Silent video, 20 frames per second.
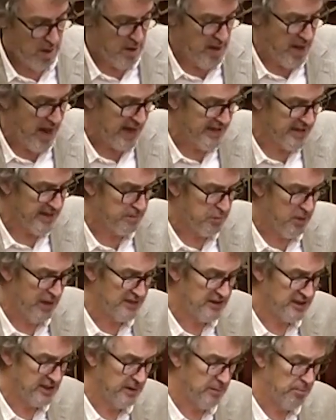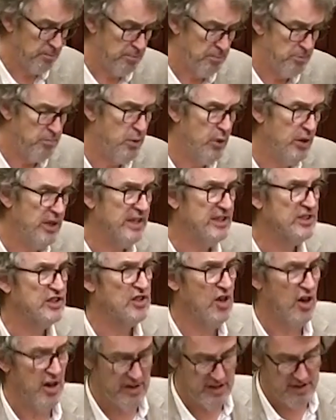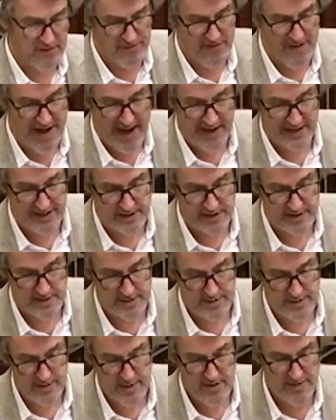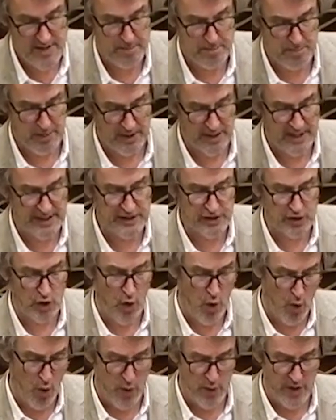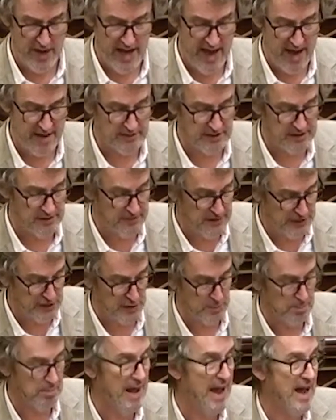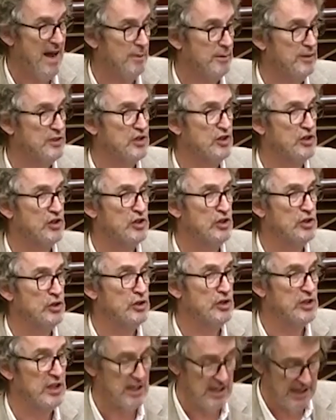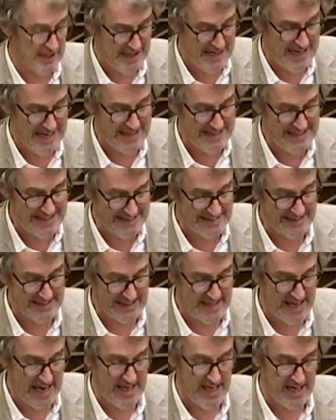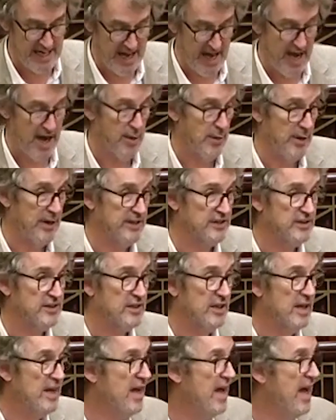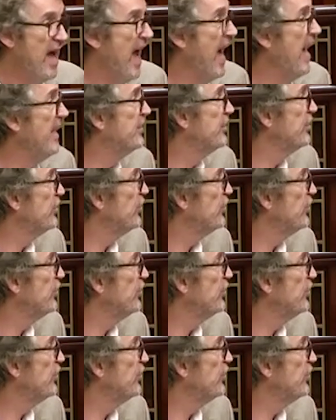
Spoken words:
Now, Acting President, putting aside the fact that police already have sufficient powers to declare designated areas and